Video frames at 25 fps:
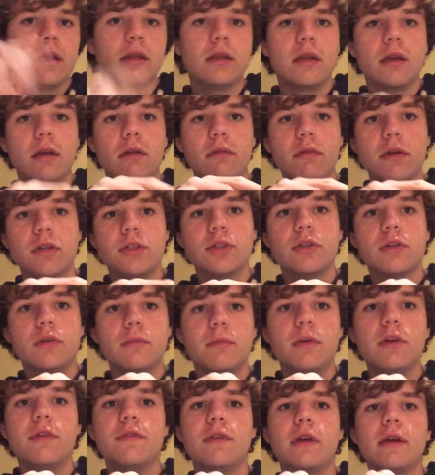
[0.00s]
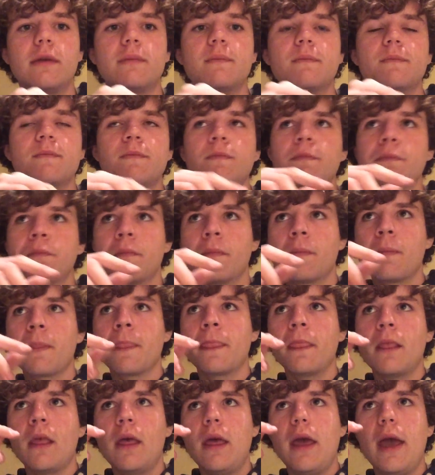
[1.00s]
the original movie,
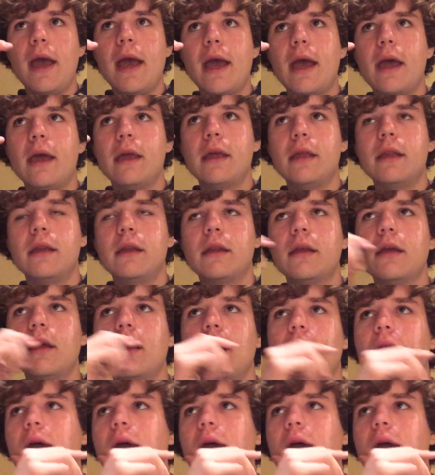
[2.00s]
and